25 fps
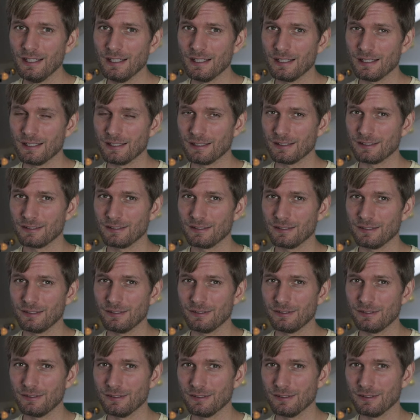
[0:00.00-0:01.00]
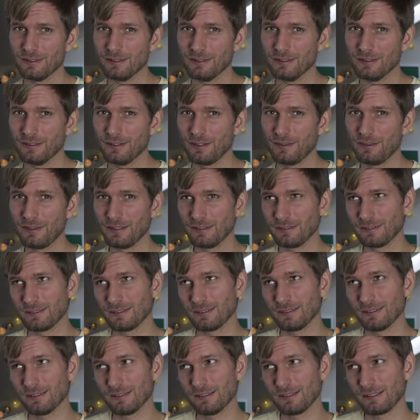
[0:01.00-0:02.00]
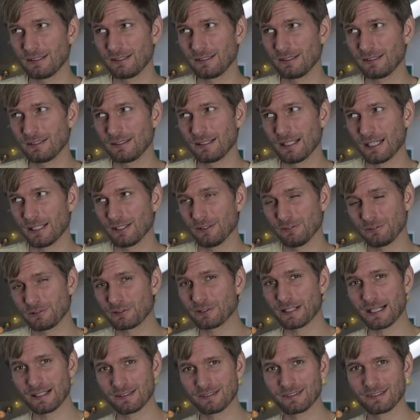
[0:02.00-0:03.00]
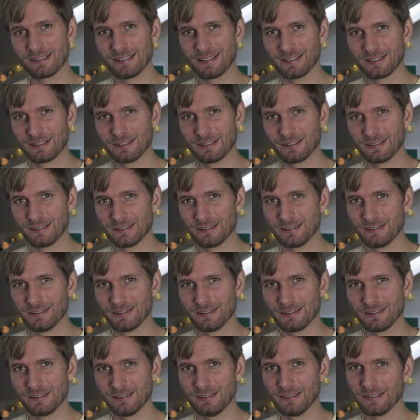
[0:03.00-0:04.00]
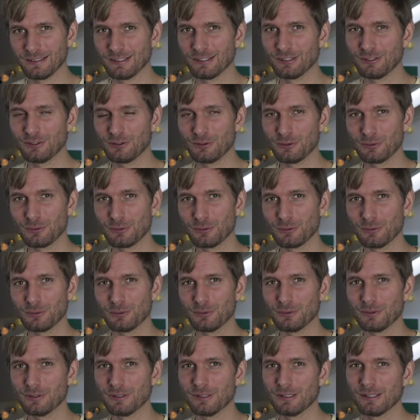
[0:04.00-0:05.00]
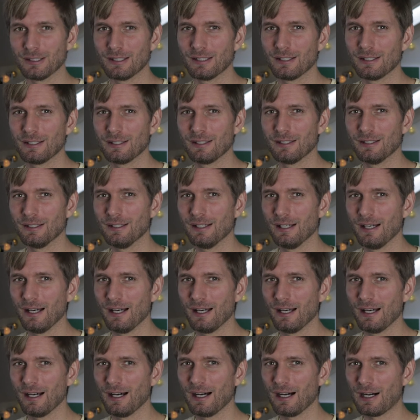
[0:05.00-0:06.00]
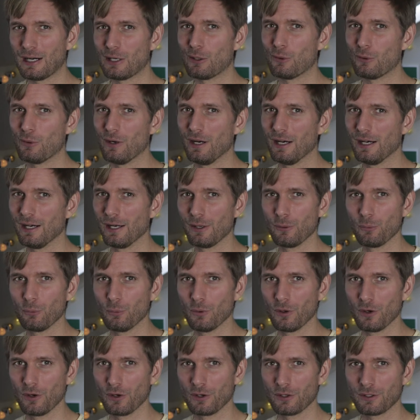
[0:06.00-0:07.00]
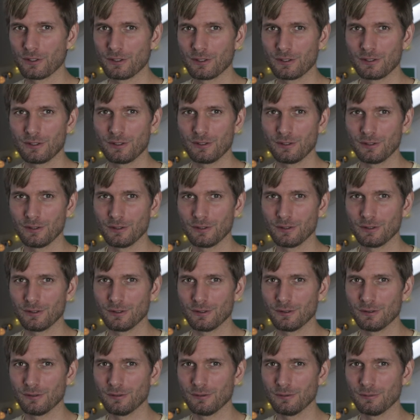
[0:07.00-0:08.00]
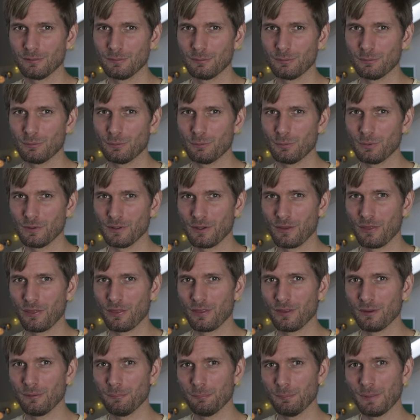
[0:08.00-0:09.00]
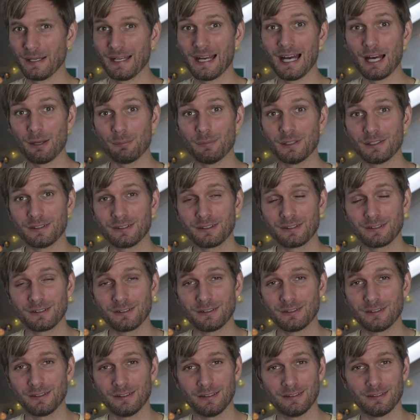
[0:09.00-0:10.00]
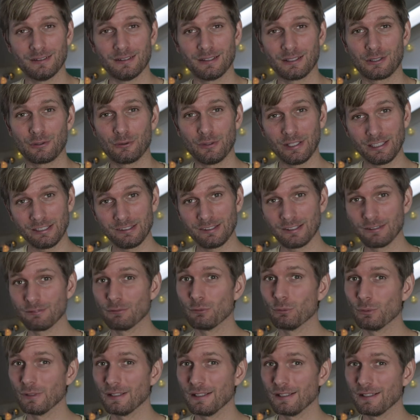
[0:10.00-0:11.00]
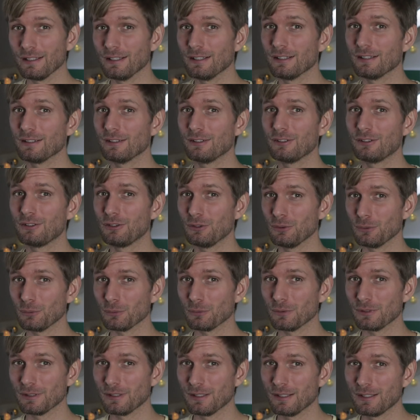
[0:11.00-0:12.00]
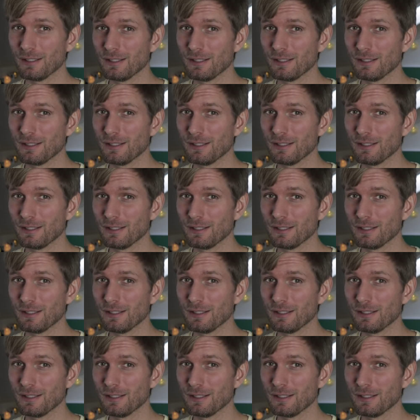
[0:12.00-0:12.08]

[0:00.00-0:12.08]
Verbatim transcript: And uh, this kind of translated into how I work uh, with my habits in a creative way too.